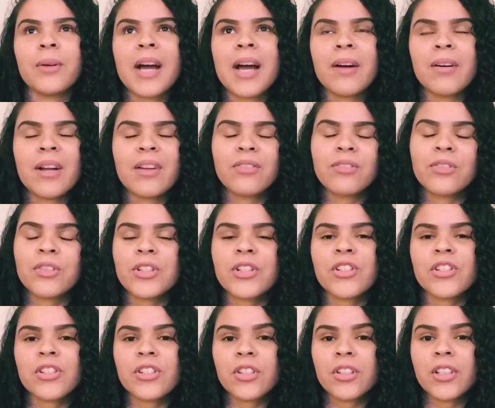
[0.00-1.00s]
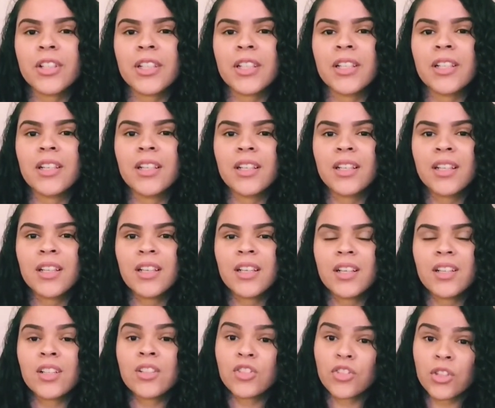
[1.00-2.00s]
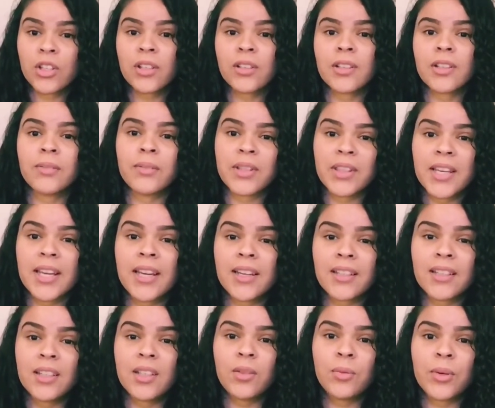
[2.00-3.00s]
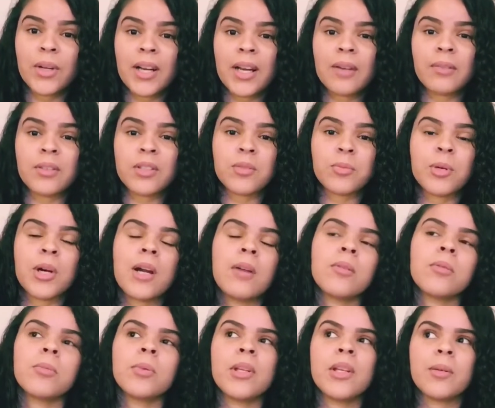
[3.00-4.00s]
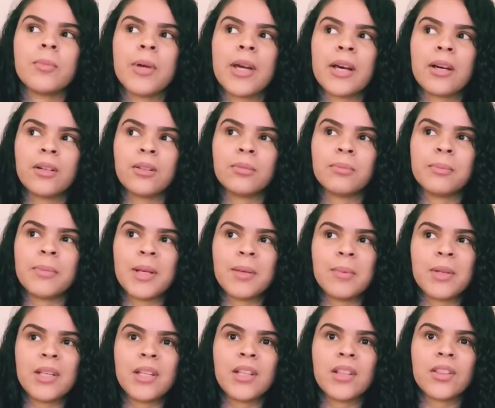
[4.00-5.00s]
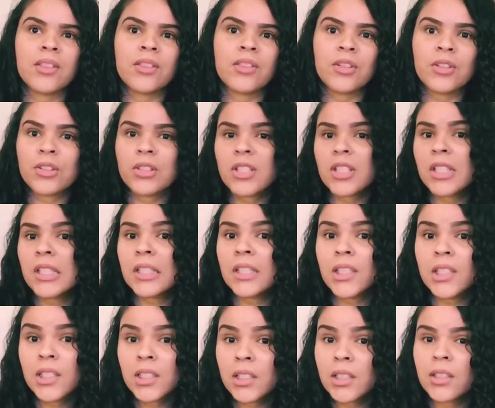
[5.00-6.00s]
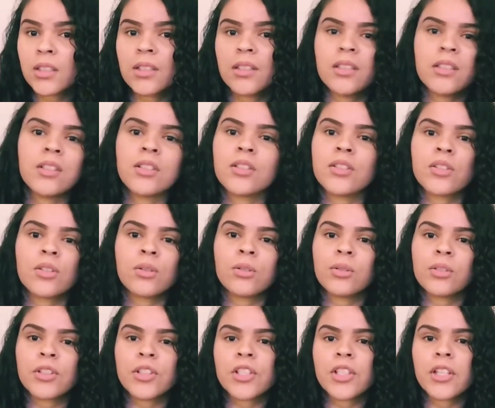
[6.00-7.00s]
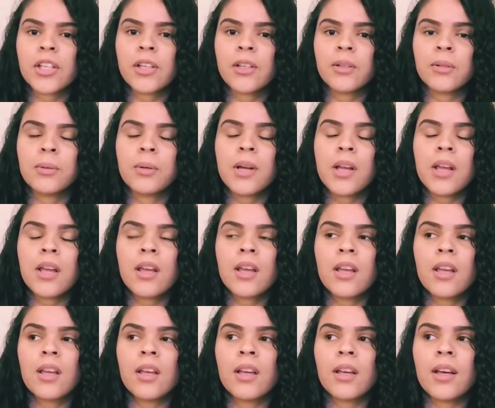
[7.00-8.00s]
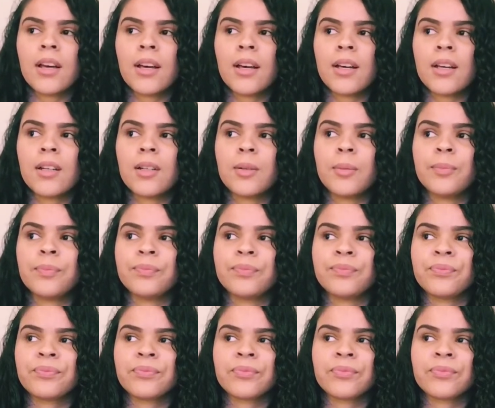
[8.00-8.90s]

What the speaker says: how I first started struggling with acne when I was probably about maybe 13 years old or so. And